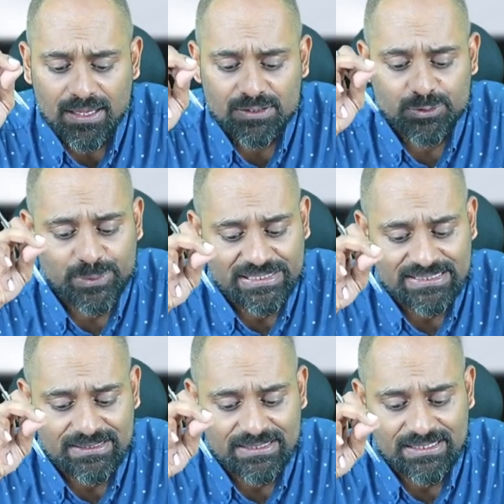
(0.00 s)
So
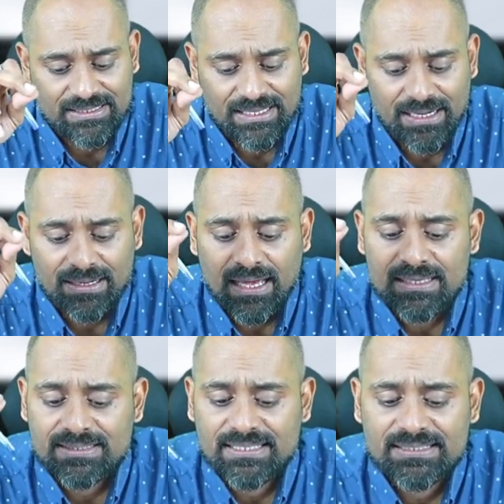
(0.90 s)
question 16,
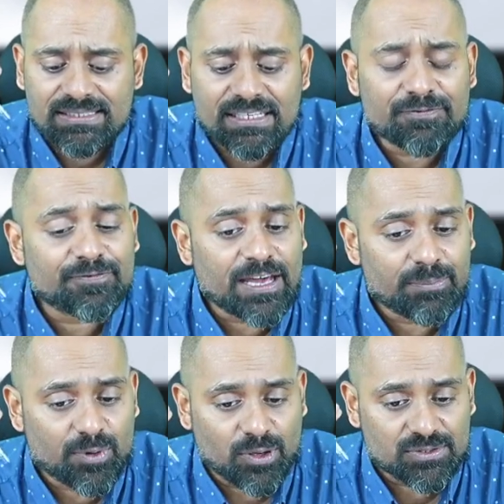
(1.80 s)
cystic
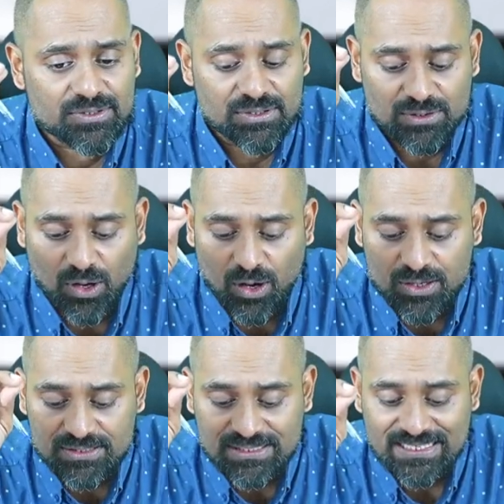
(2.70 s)
fibrosis
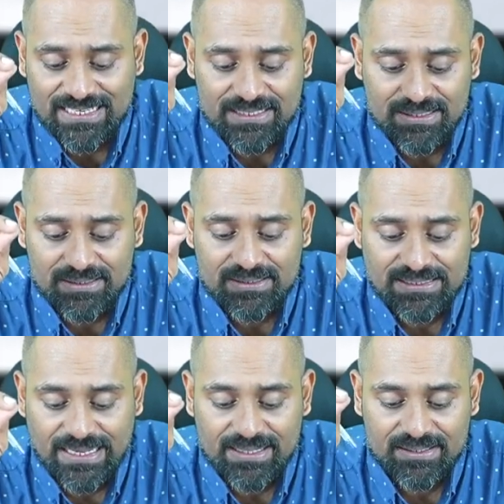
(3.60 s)
or sickle
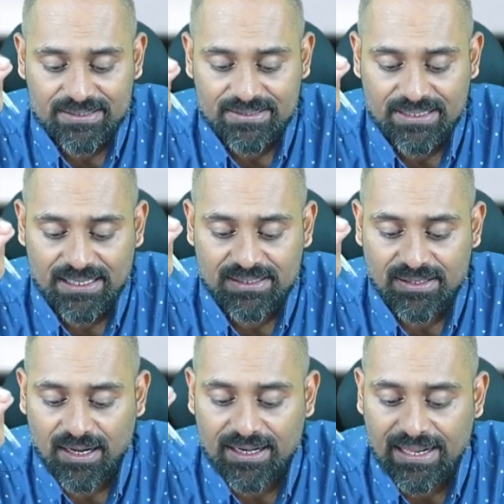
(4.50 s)
cell disease
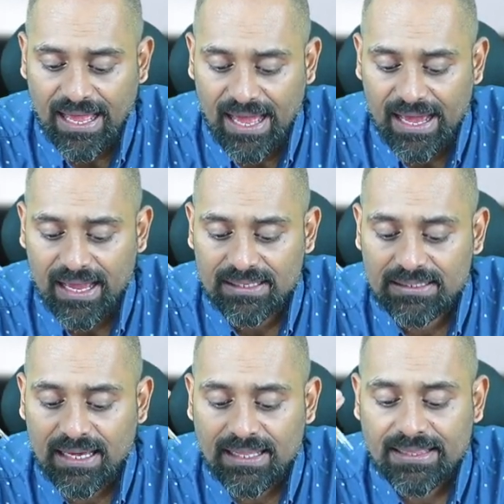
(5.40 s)
are DAS
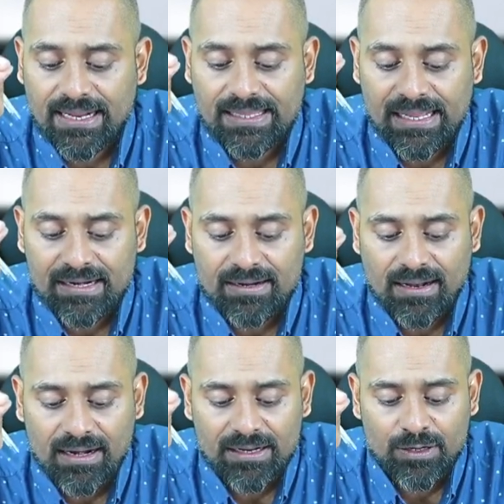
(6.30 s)
that can
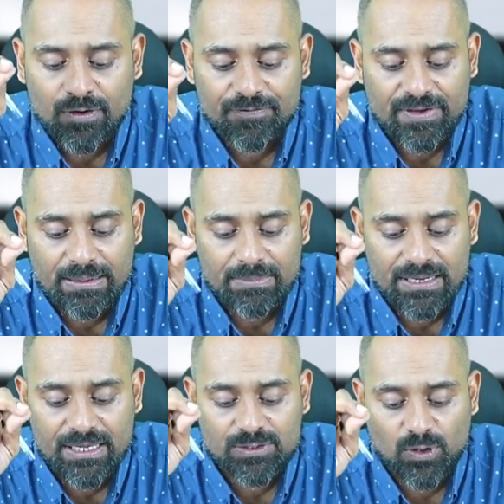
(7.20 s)
run in your
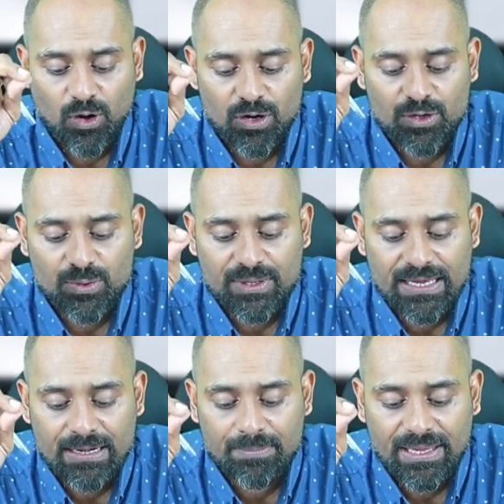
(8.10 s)
families, or you
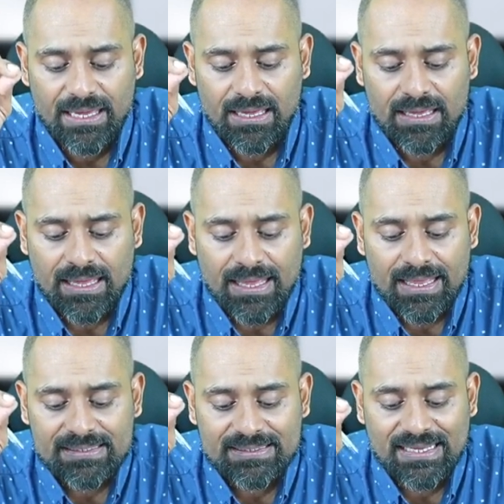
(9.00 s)
can be
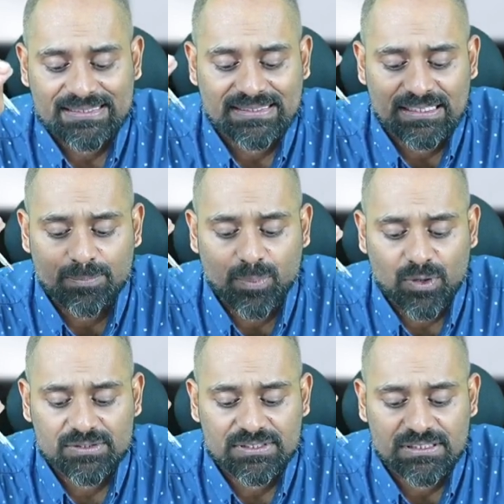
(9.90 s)
tested
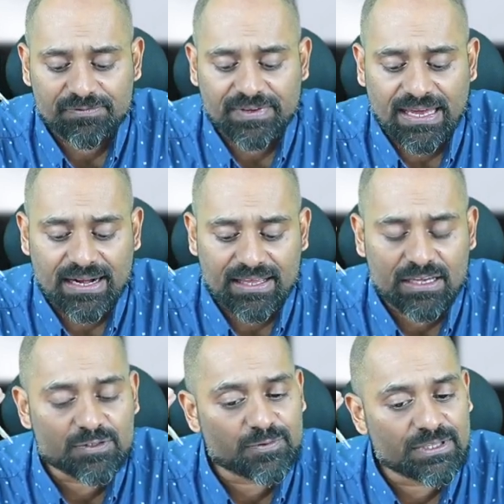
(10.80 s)
positive
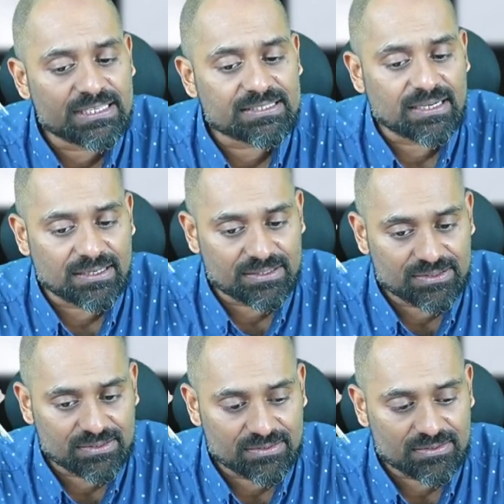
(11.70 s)
carriers for these
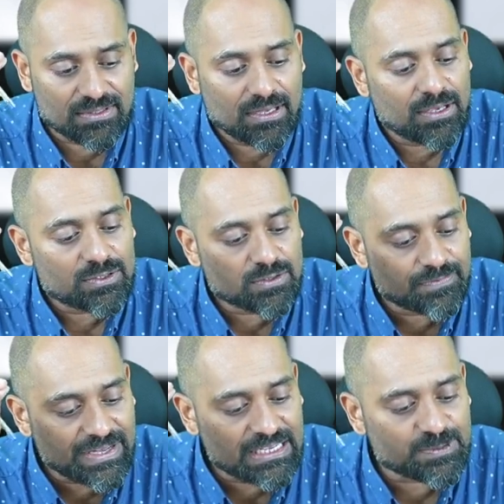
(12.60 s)
conditions. So
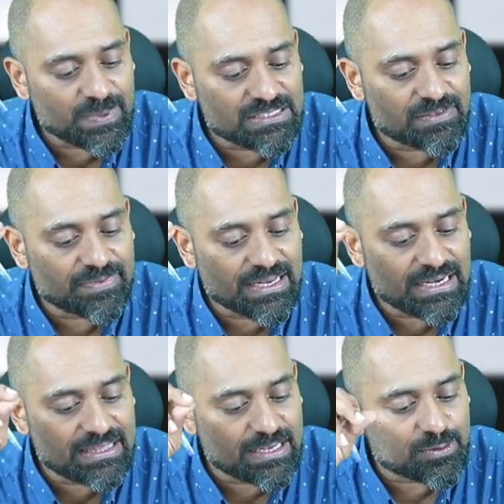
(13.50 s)
very
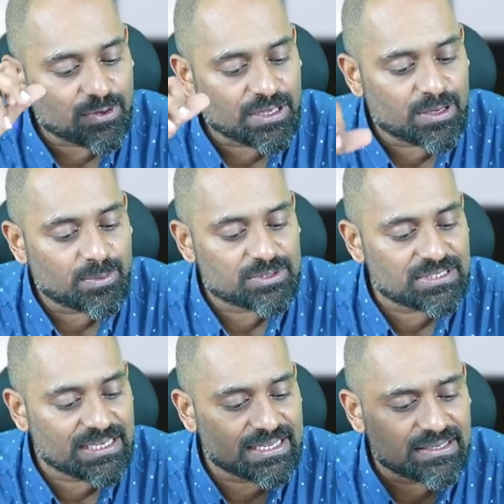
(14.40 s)
specifically, they're talking about
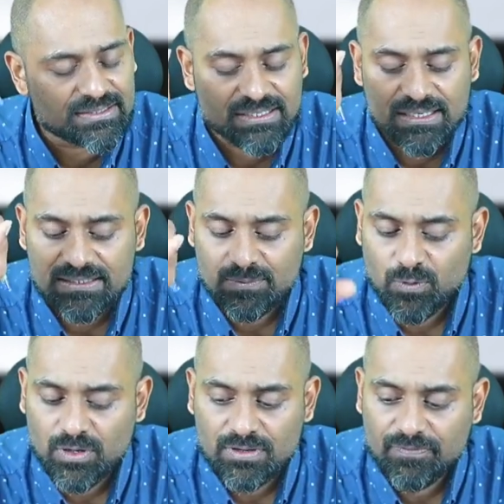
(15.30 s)
sickle disease, and
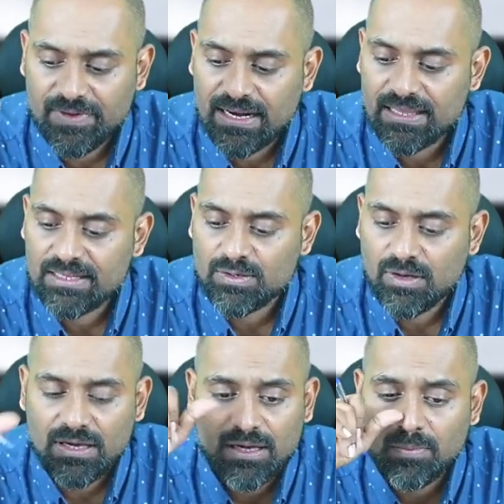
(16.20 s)
where are they
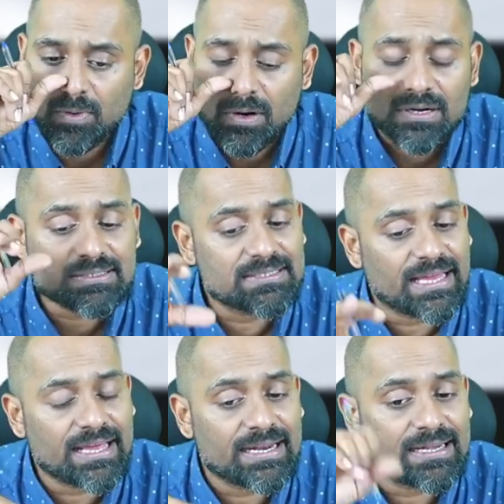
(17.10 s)
talking about? It's
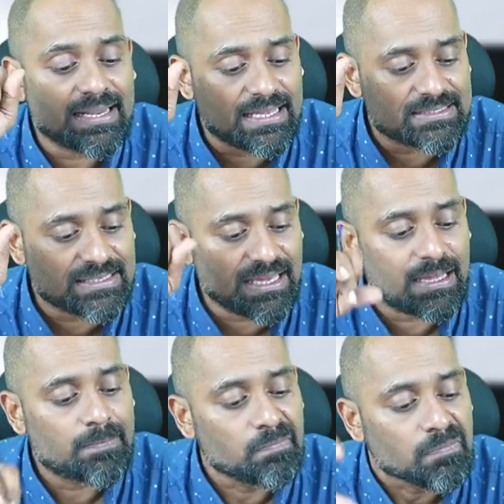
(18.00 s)
there in text
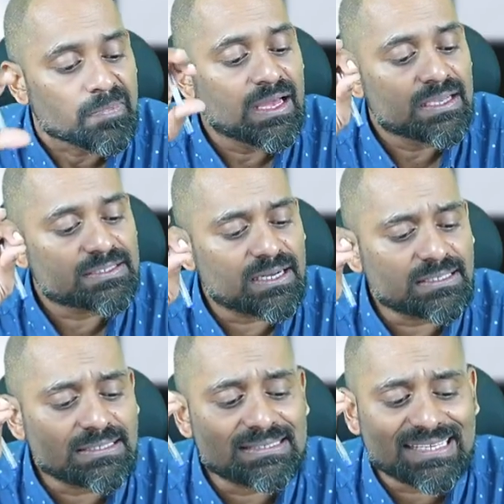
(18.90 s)
A.
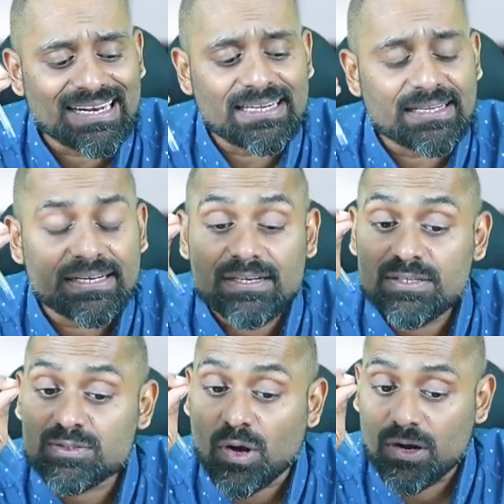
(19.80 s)
Certain genetic
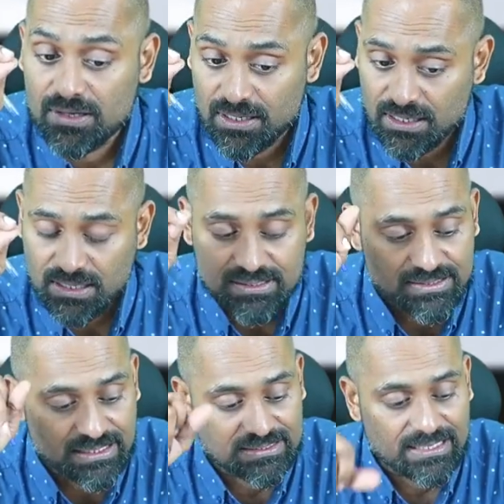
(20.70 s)
disorders
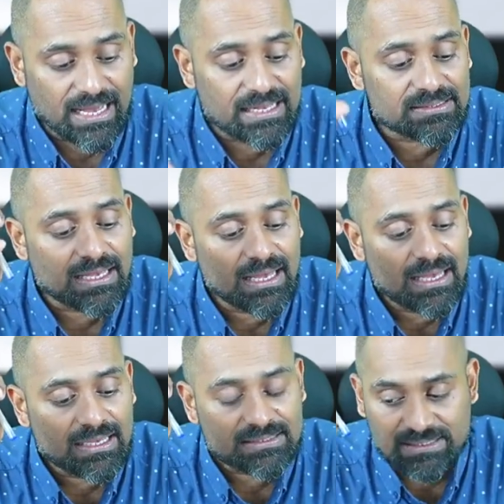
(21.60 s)
such as
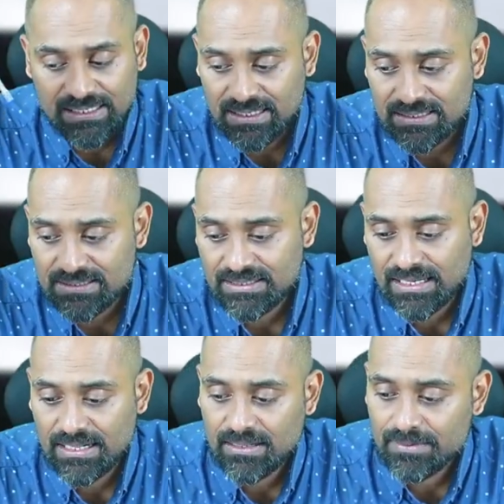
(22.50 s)
sickle
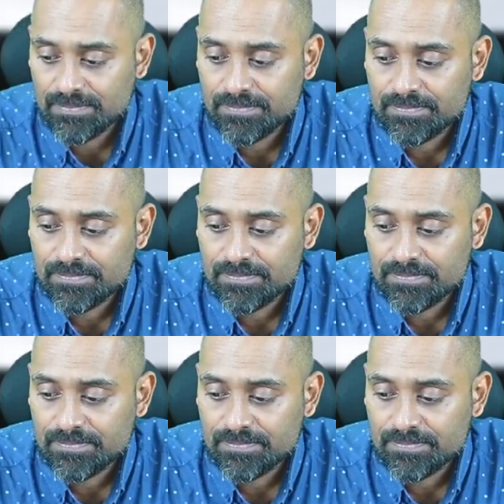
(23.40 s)
cell